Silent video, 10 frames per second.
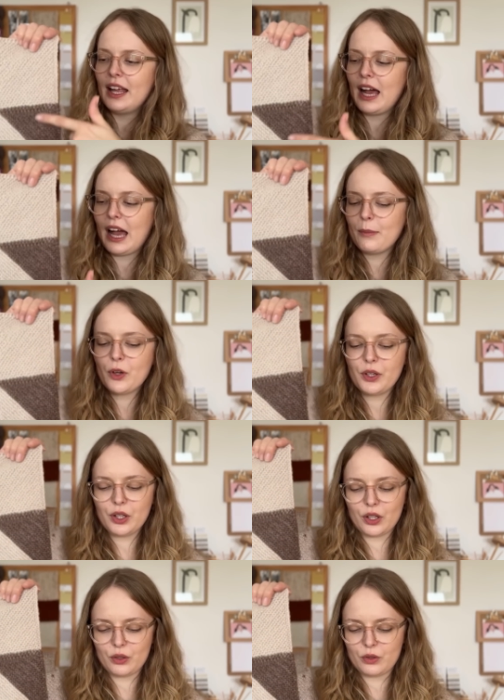I'm going to
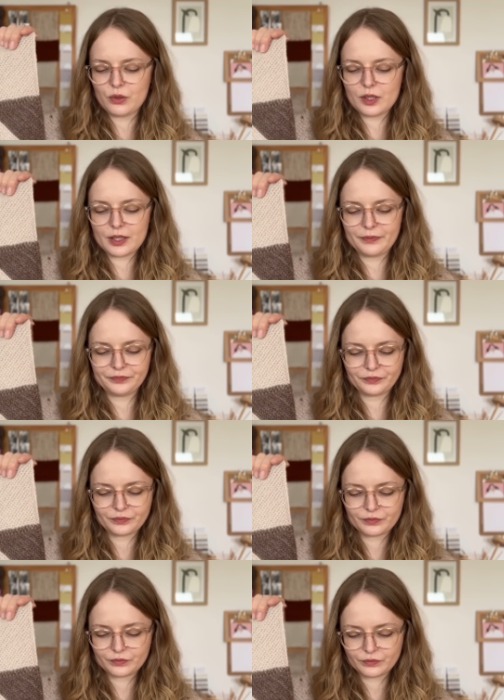use
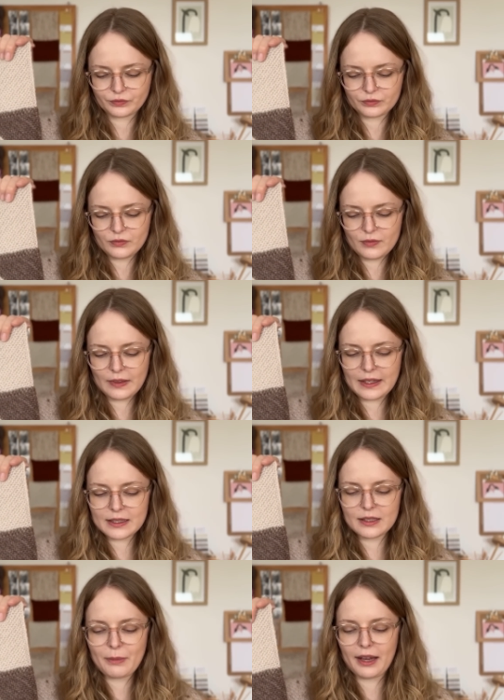this
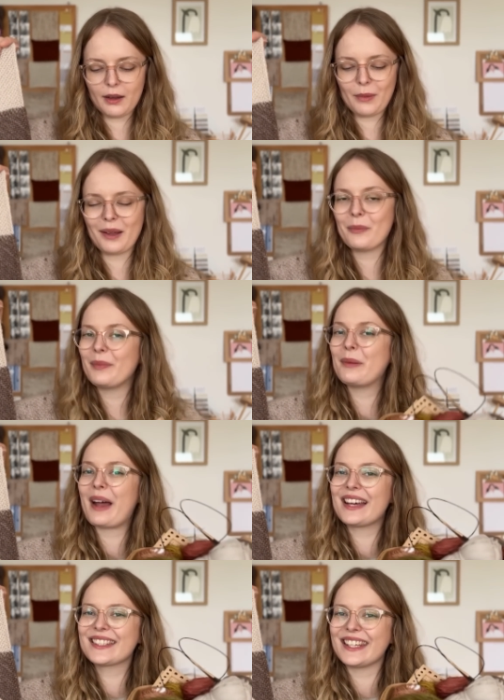is my
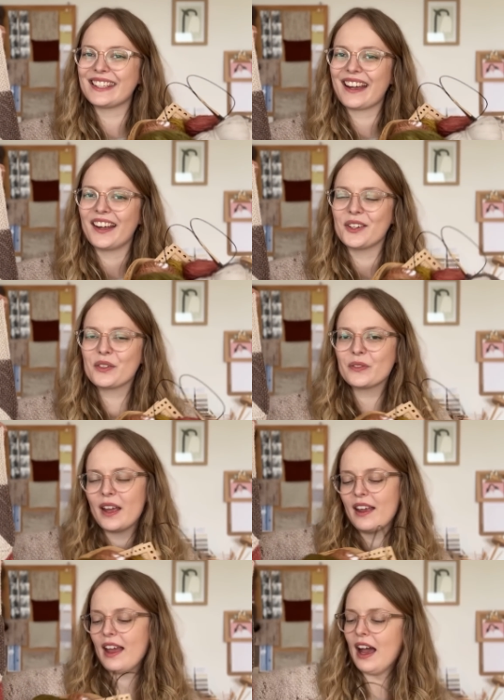basket kind of.
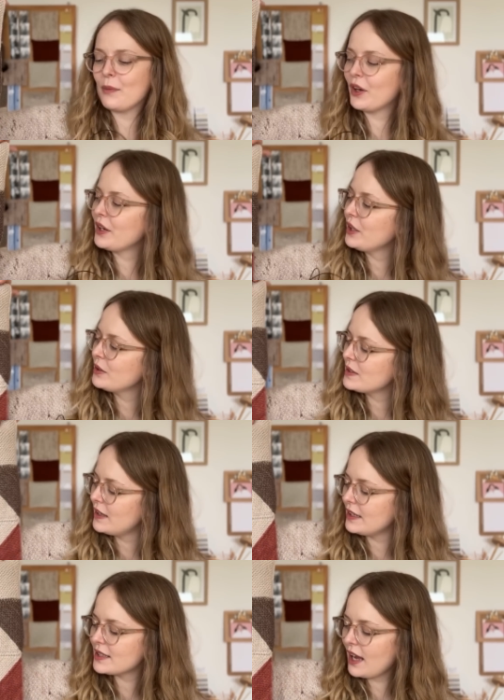I'm gonna use
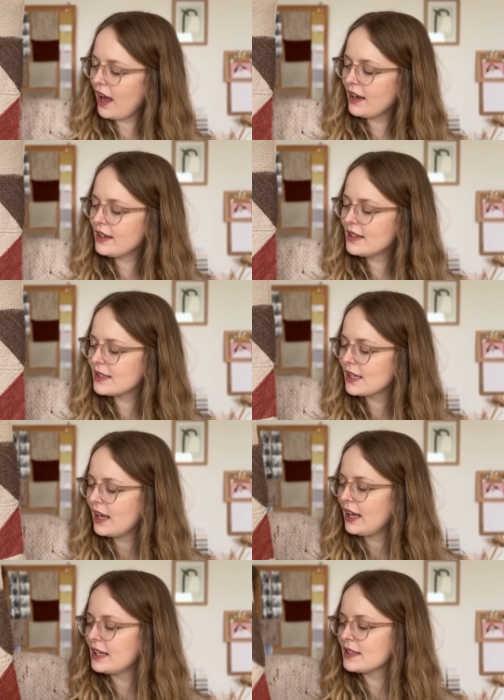these colors.
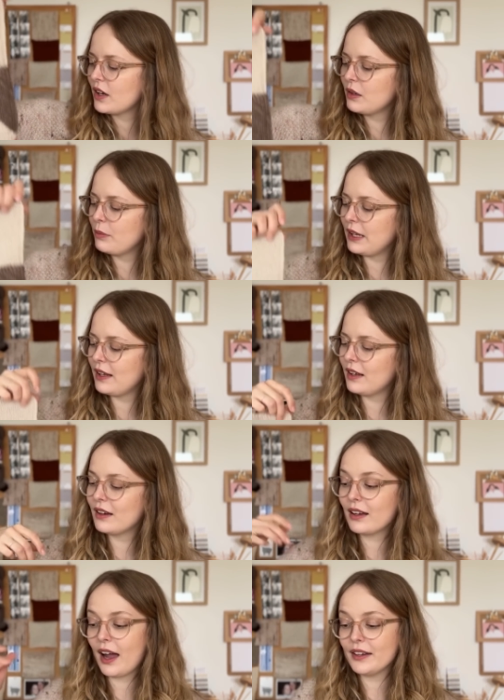It's gonna be
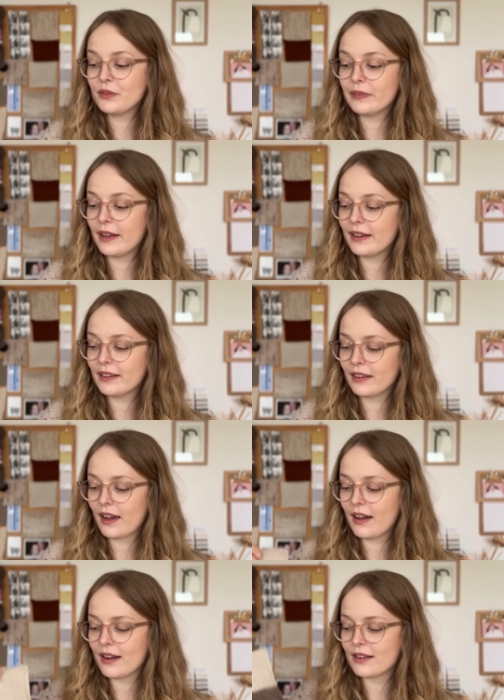kind of like
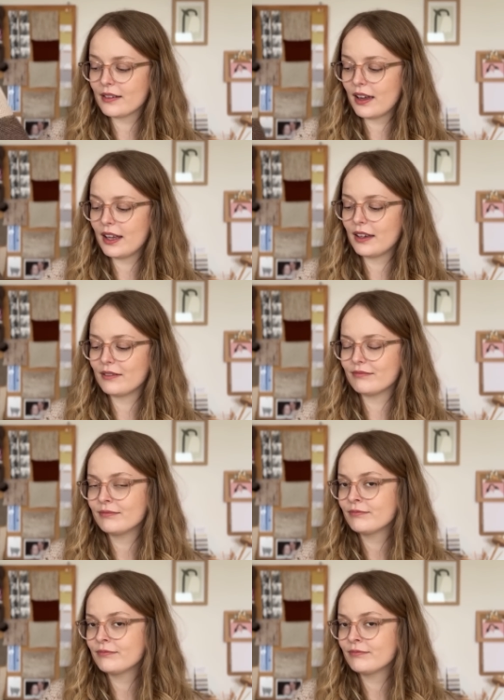an